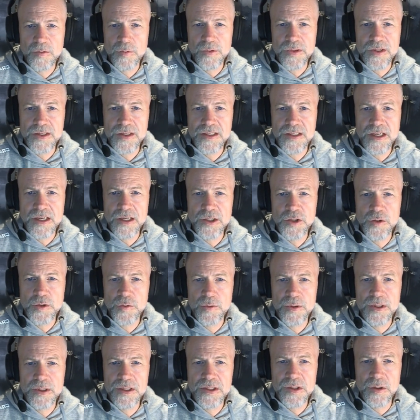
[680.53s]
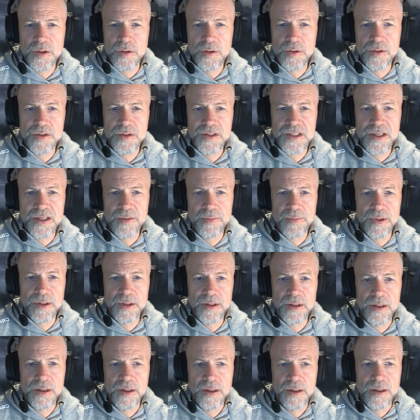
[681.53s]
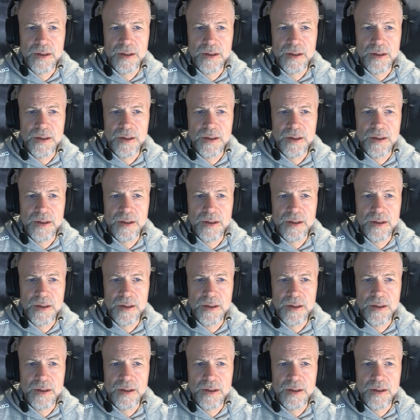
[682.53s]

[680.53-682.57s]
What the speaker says: with a centuries-old symbol